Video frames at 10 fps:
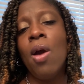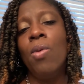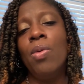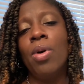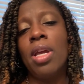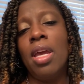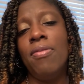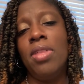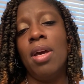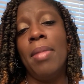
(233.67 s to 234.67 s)
we will
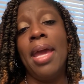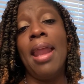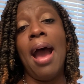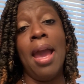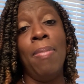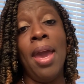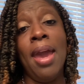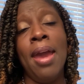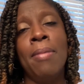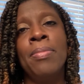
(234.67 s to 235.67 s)
give them an
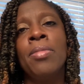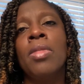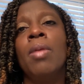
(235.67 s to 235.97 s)
iPad.